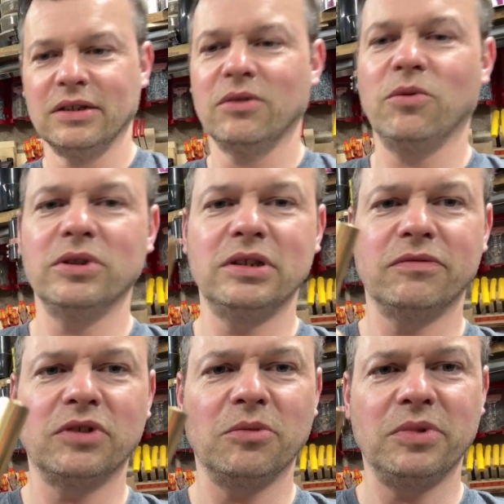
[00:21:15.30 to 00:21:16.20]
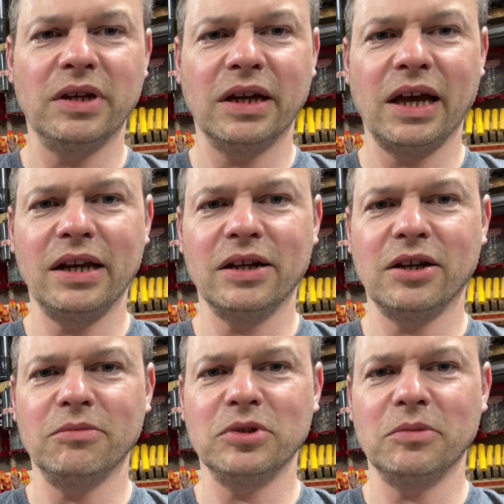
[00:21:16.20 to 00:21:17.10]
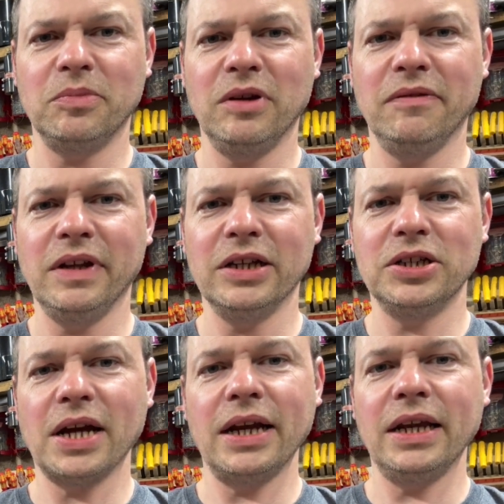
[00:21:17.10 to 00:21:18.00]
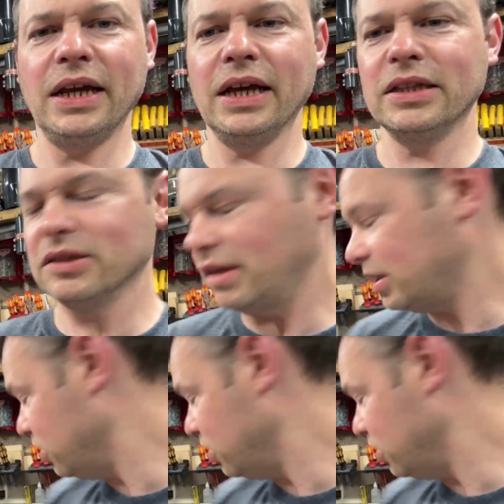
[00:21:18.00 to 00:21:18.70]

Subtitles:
Once you've tumbled it again, it comes up lovely and shiny again, so that's